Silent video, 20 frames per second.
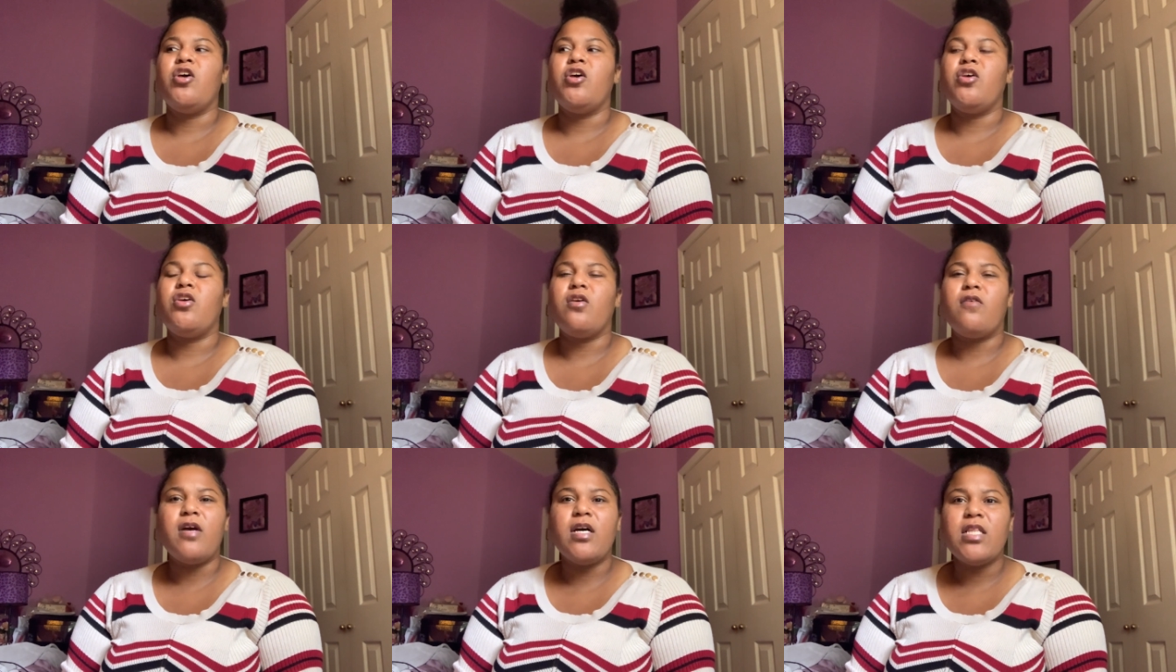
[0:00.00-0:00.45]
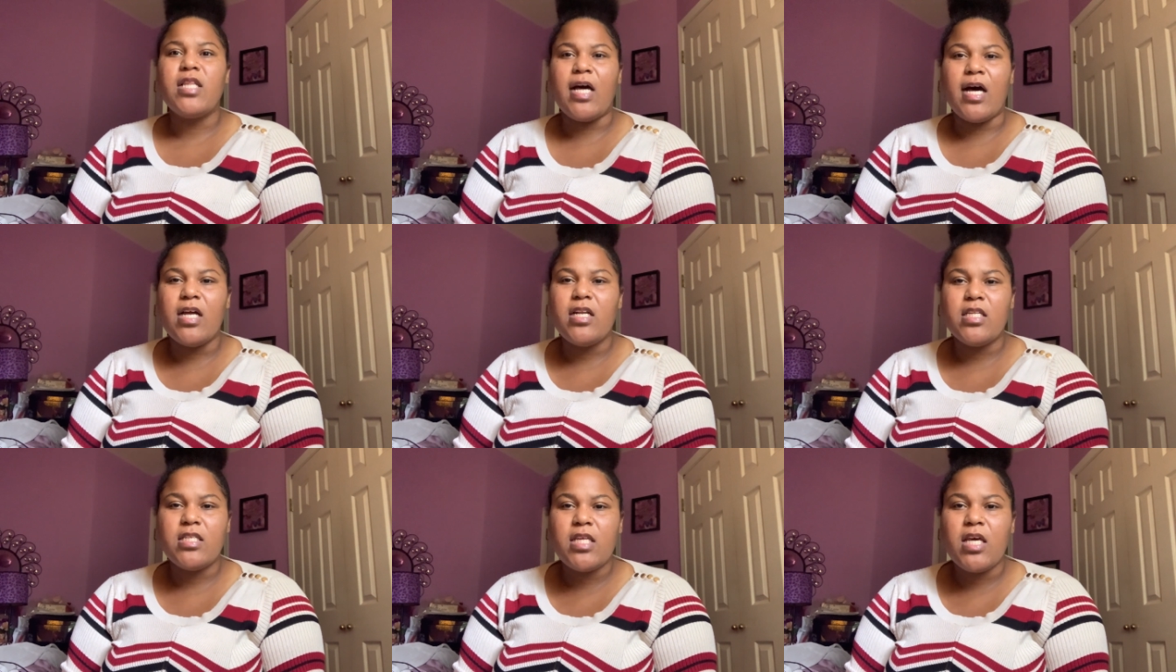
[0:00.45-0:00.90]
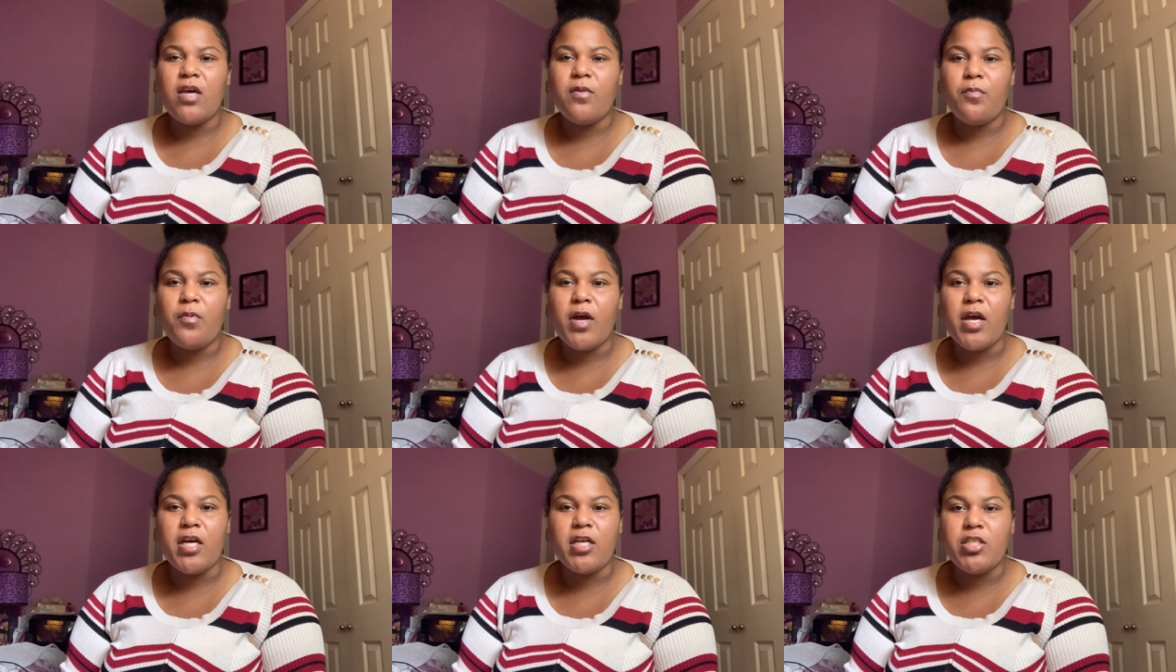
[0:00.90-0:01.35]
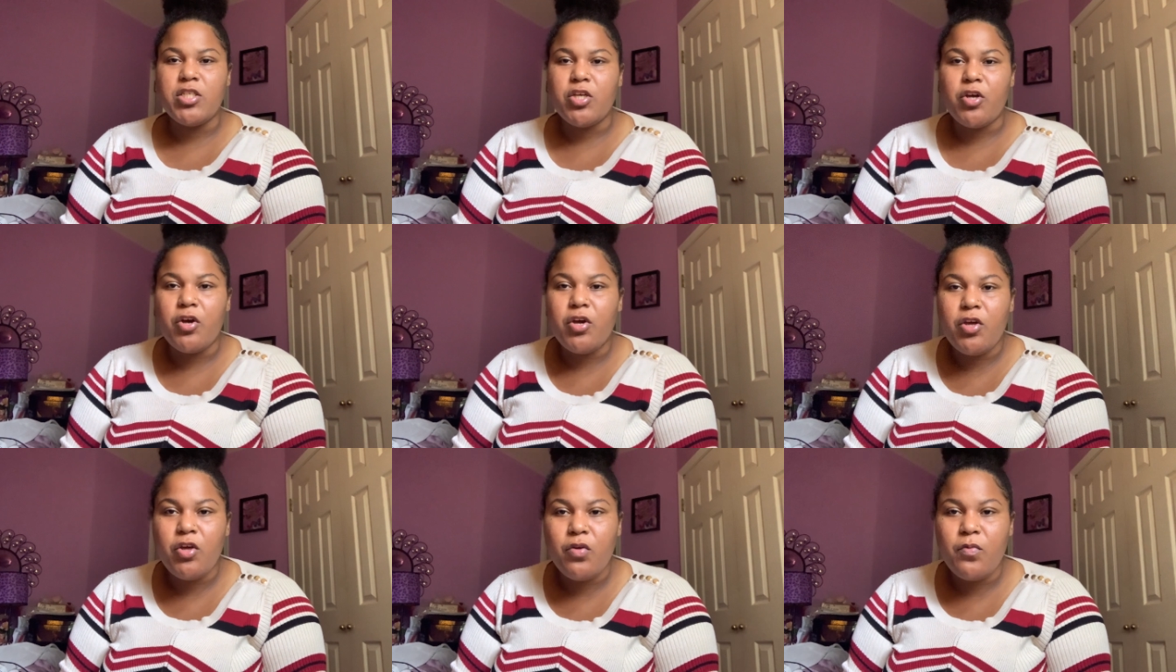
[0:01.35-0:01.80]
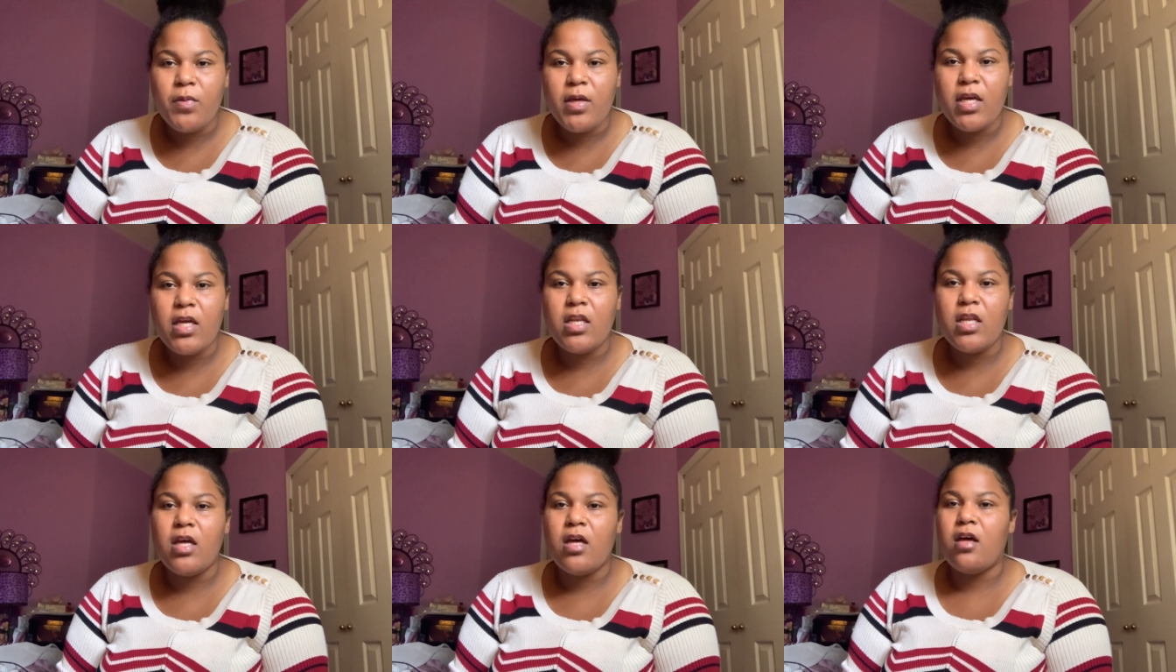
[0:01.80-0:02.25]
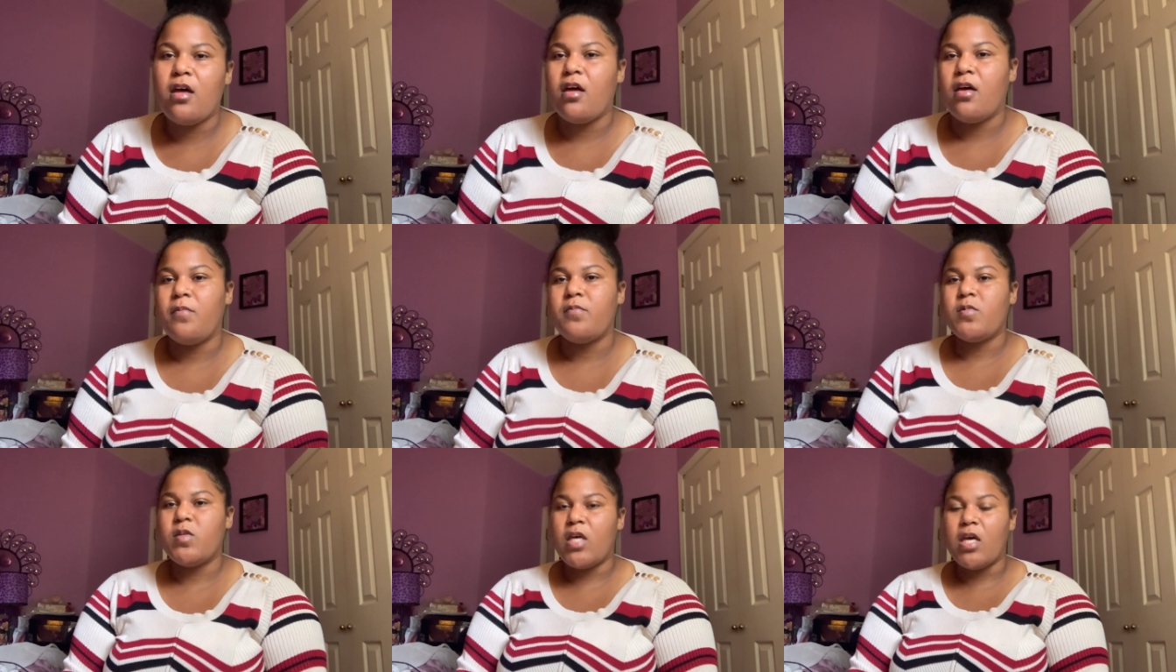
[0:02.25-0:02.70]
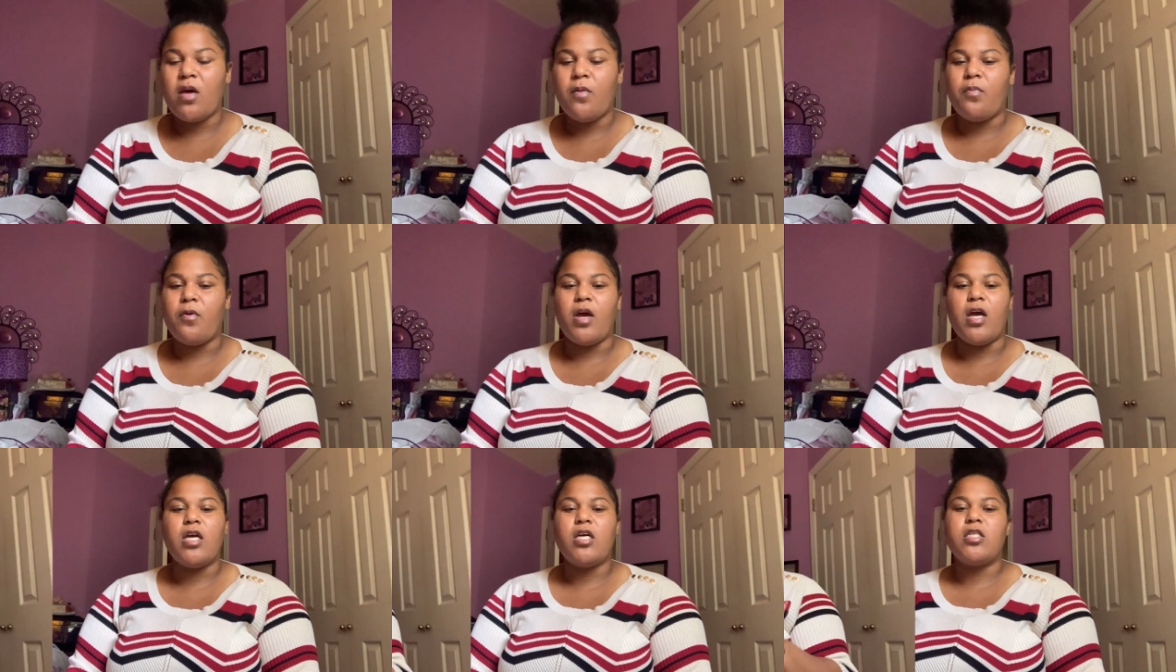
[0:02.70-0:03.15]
You're allowed to take breaks. You're human. Take a break.